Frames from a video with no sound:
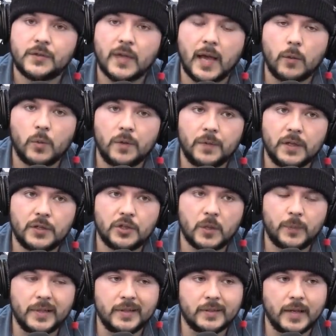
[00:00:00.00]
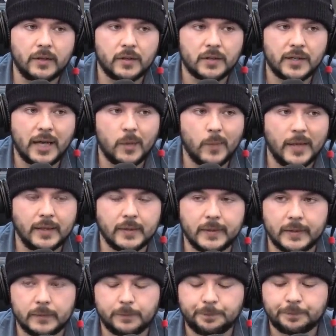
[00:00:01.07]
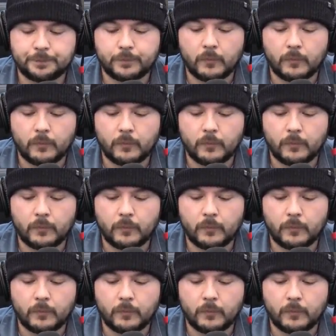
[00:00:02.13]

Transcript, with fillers: that when these shipping containers can't make it in,